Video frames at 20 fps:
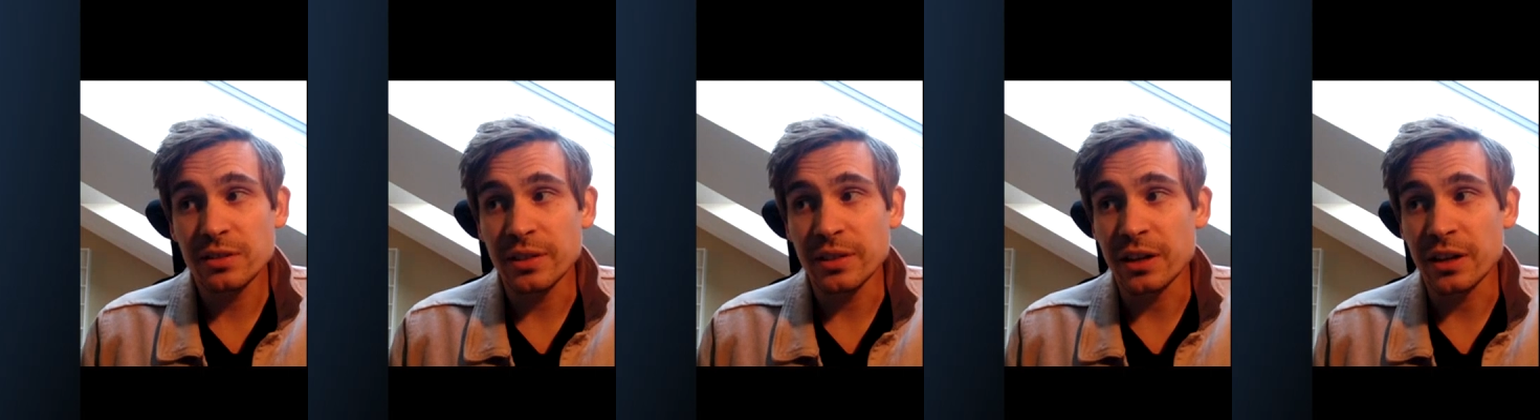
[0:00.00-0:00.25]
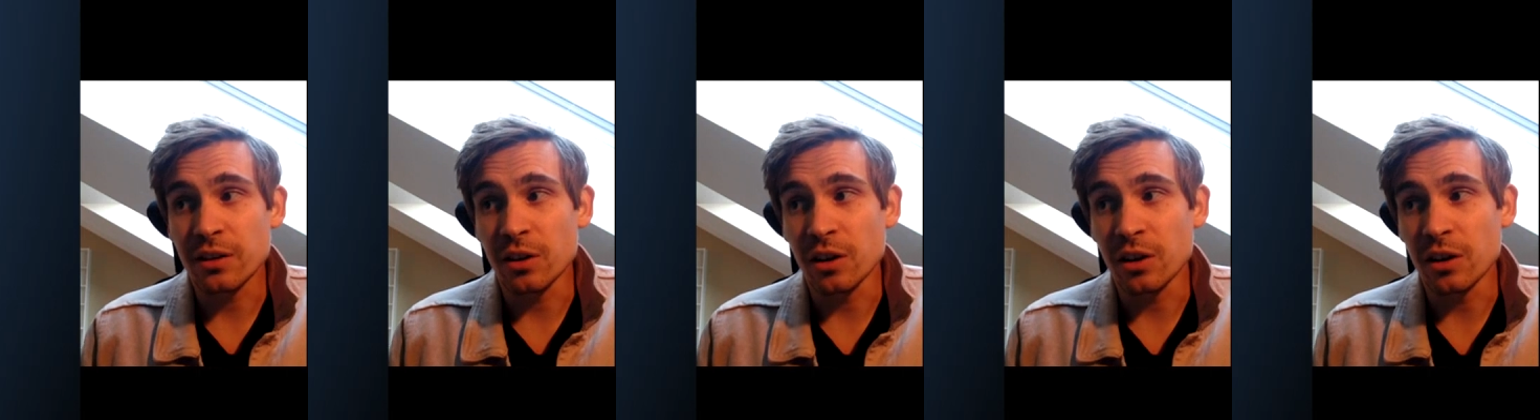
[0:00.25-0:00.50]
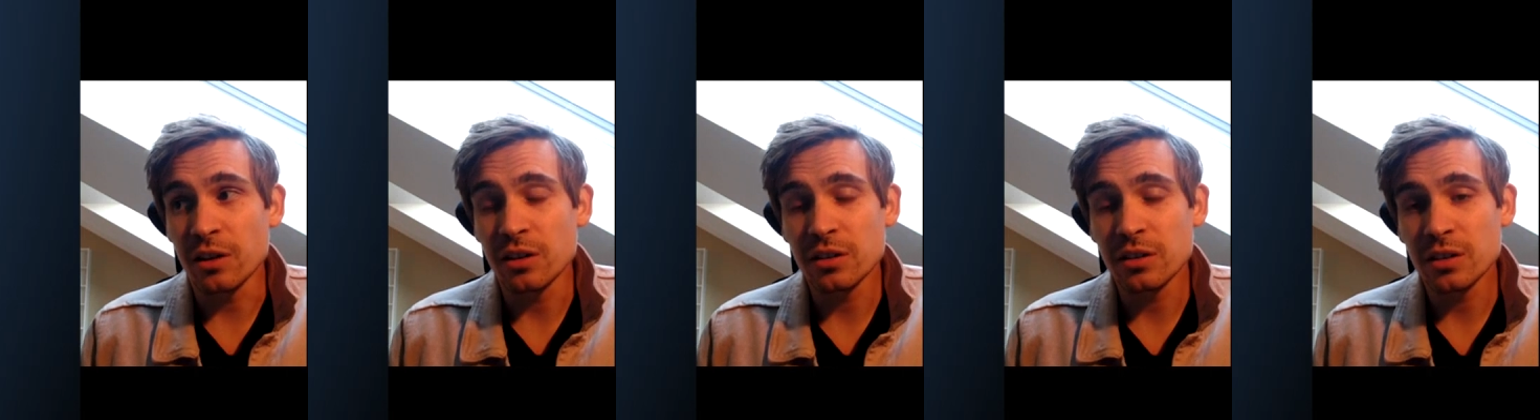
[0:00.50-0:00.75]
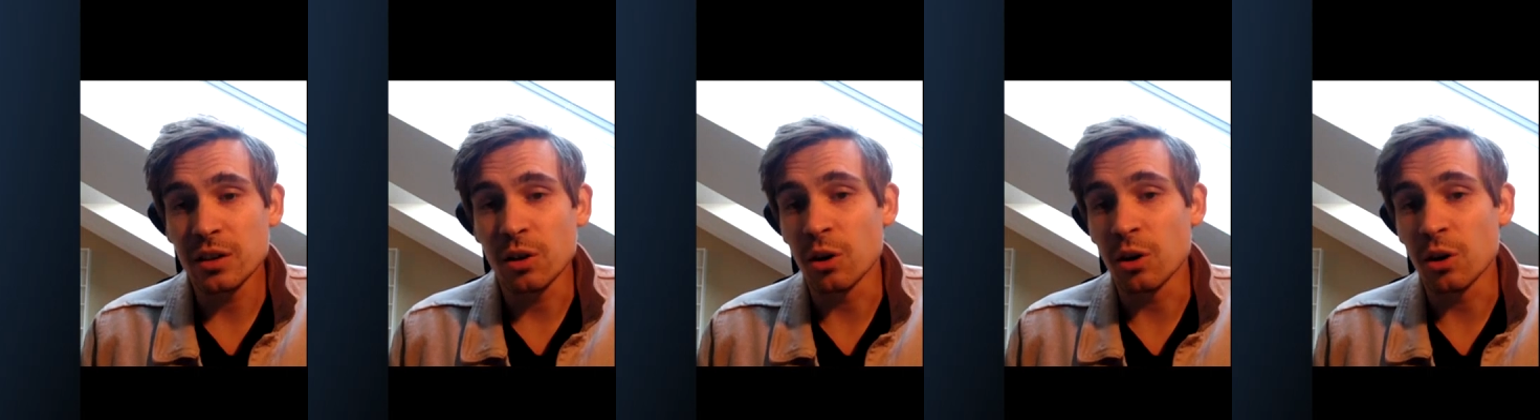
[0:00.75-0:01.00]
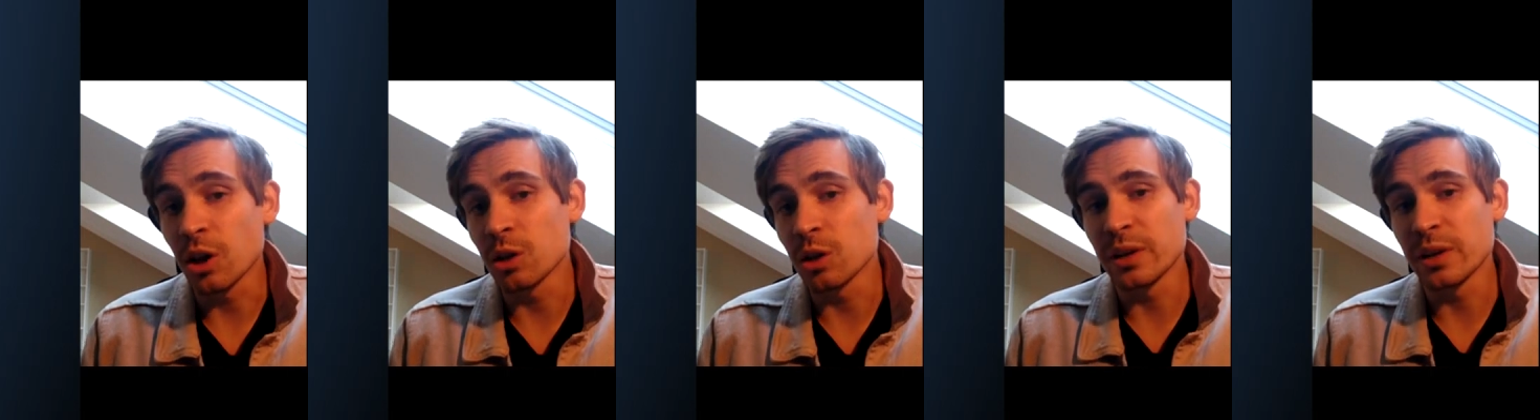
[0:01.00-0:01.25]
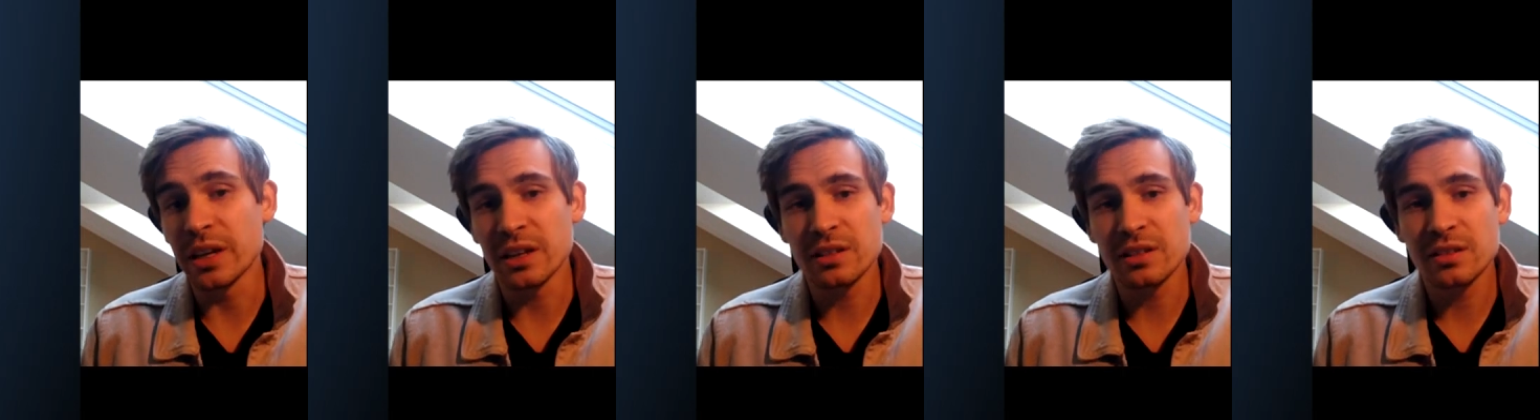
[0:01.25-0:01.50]
that are
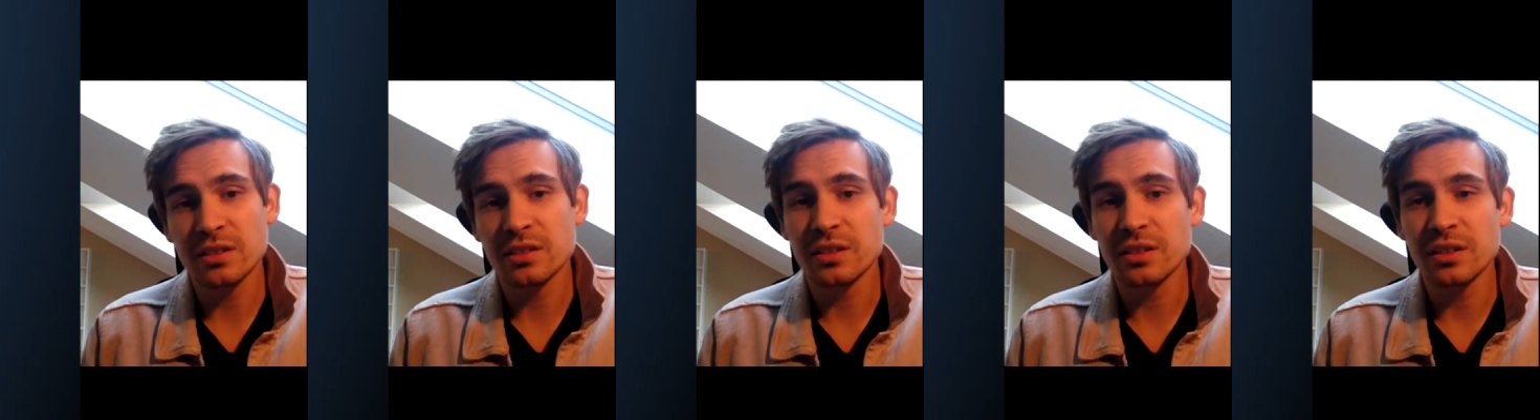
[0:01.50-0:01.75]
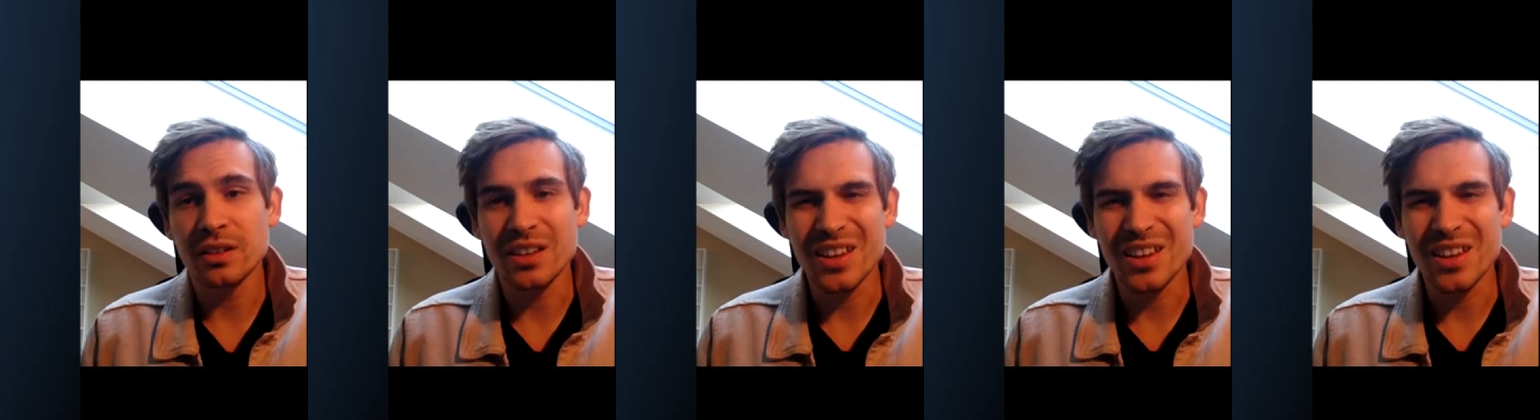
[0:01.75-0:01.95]
always